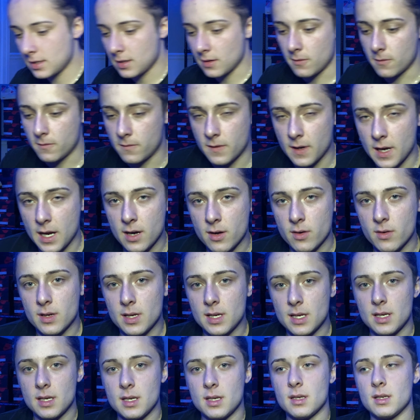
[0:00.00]
a
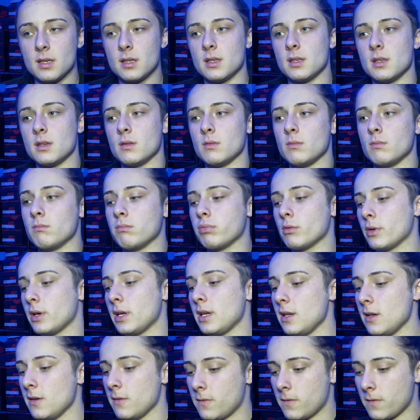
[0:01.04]
very
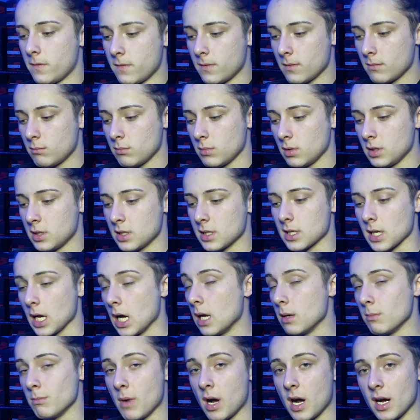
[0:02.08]
brief just
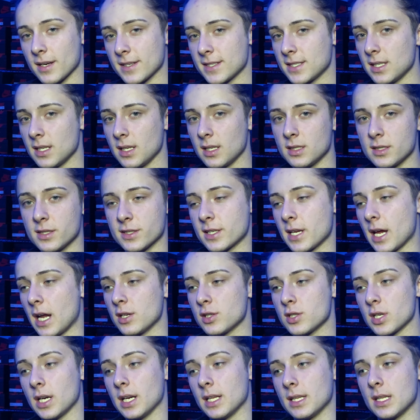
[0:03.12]
unboxing, just kind
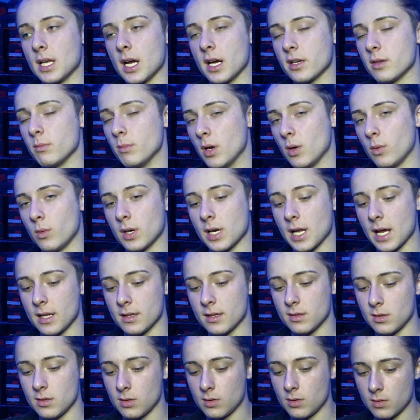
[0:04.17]
of trying to document what I
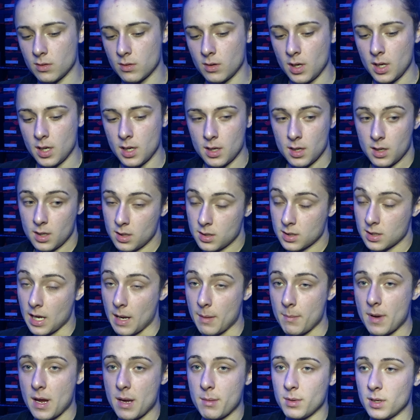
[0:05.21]
do, so that
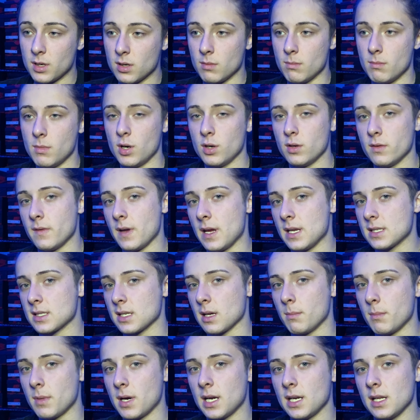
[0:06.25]
maybe it'll motivate
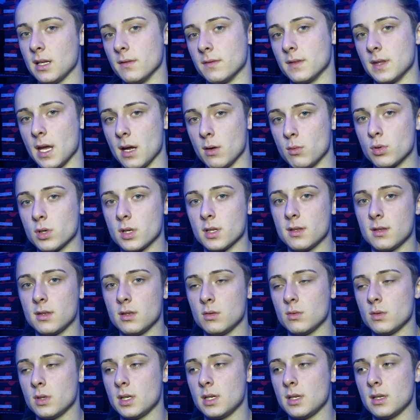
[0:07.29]
somebody if they want to
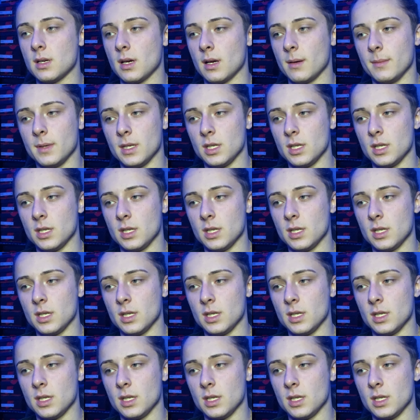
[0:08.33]
do it. I mean,